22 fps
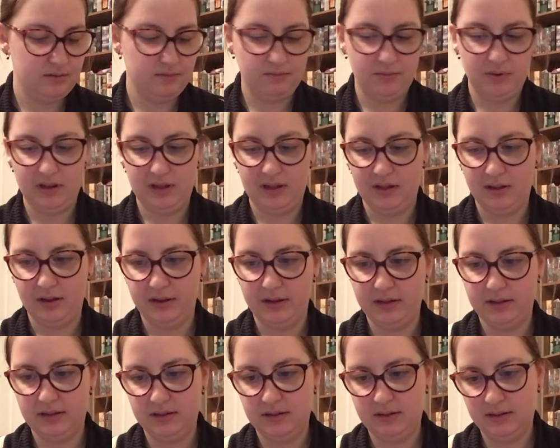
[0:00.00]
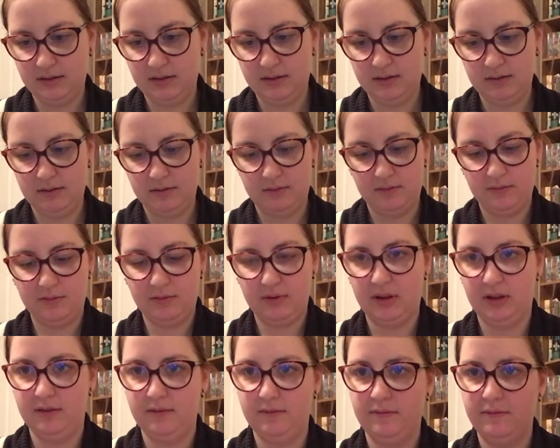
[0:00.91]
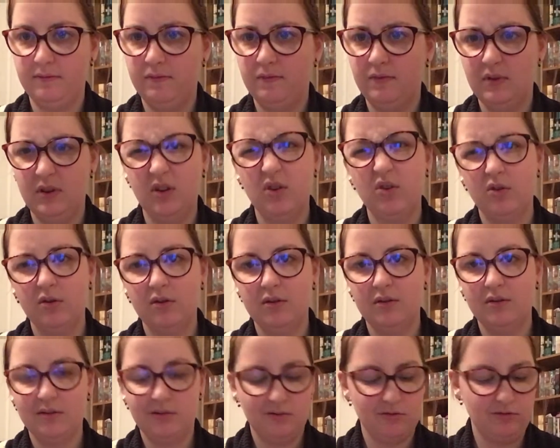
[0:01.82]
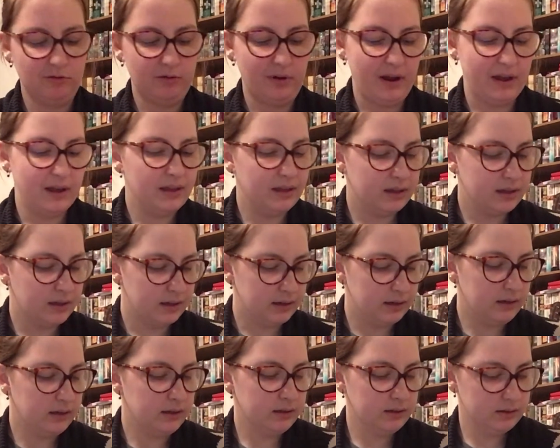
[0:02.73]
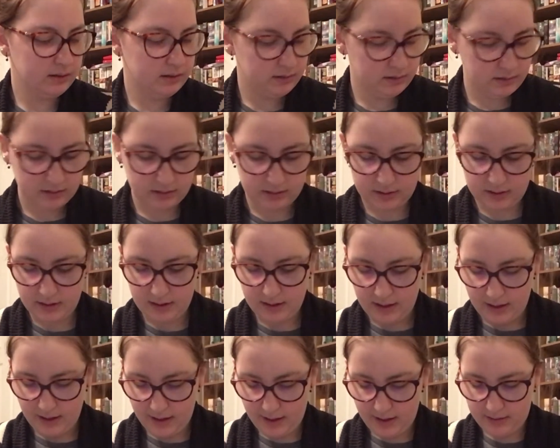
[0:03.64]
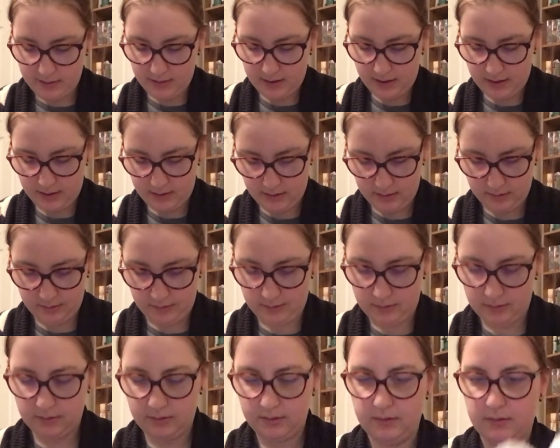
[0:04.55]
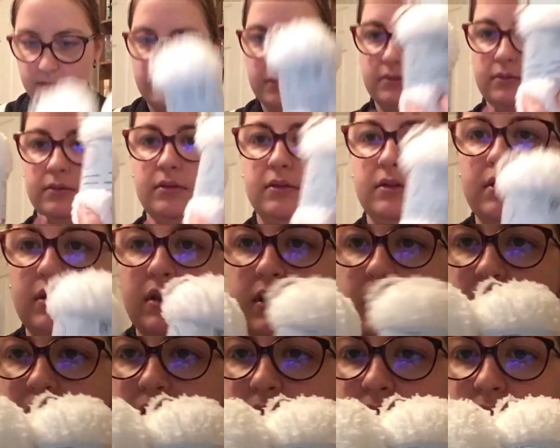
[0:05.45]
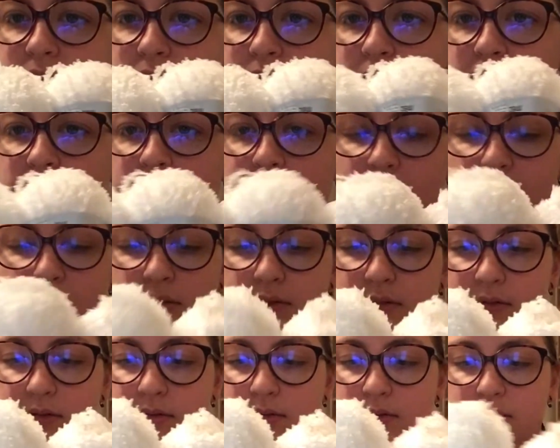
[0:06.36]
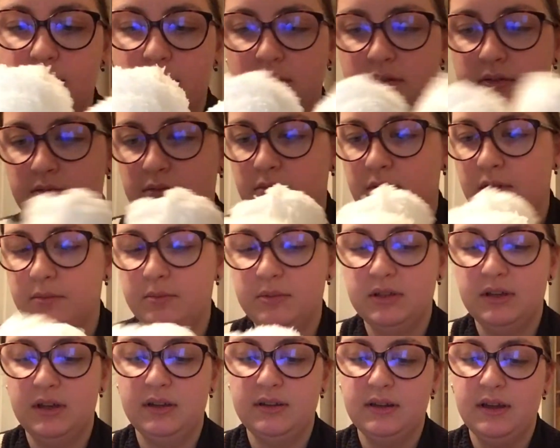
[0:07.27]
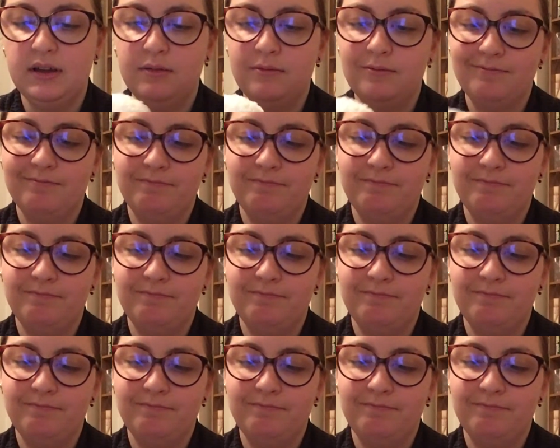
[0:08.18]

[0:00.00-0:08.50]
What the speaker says: really nice kind of grey colour. And then these, it's all upside down.